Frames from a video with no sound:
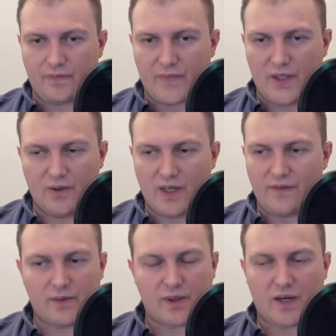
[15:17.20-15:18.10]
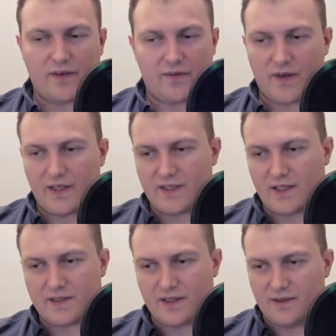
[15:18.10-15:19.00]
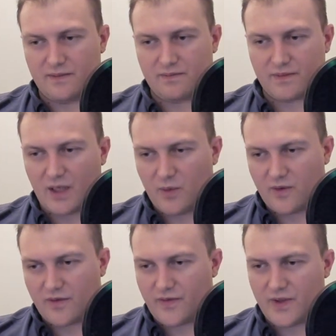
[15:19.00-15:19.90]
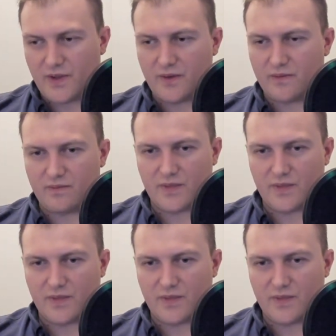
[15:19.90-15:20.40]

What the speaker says: you don't have the recovery phrase. That's it. Game over for you.